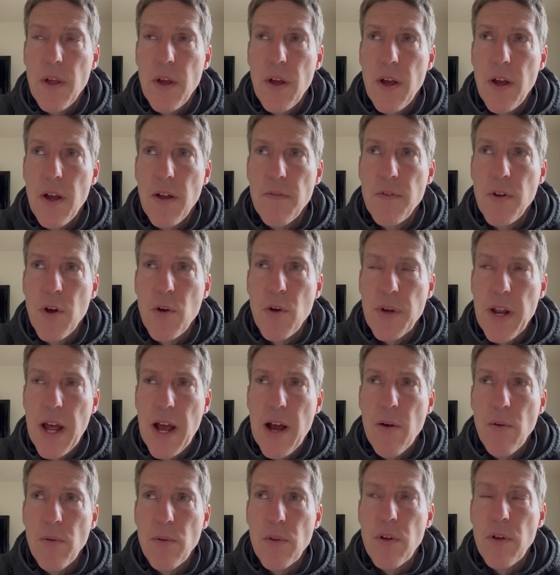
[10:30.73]
I've no
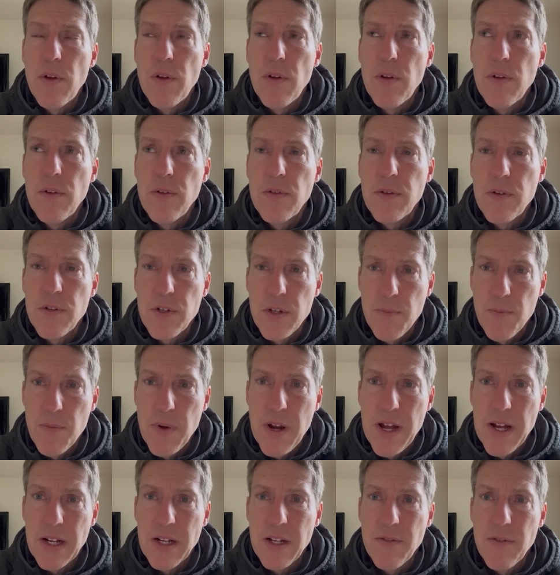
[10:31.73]
doubt that Sir Jim
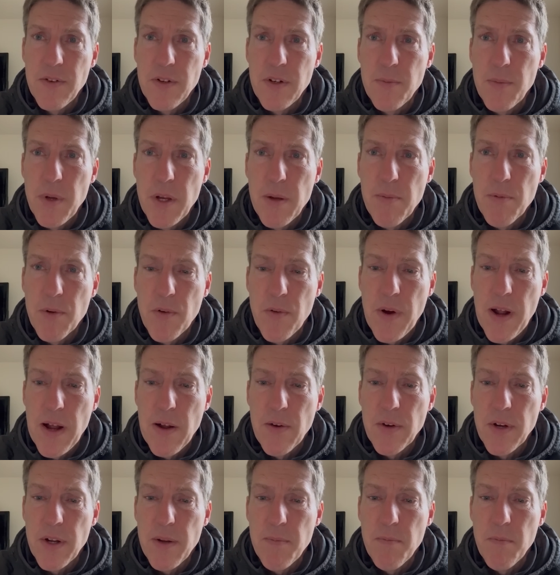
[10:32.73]
Ratcliffe and the people
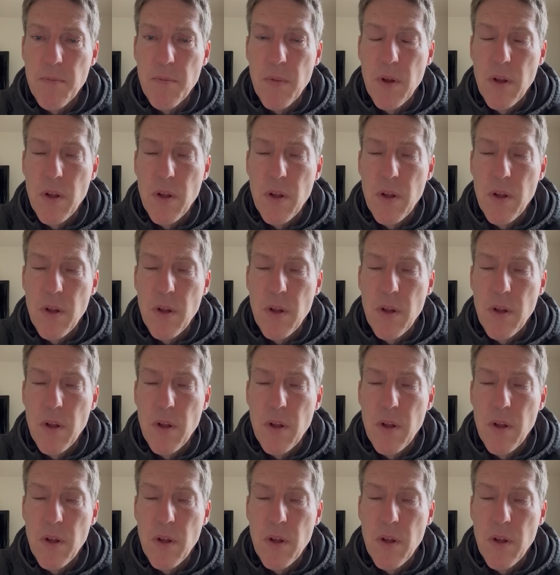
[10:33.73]
around him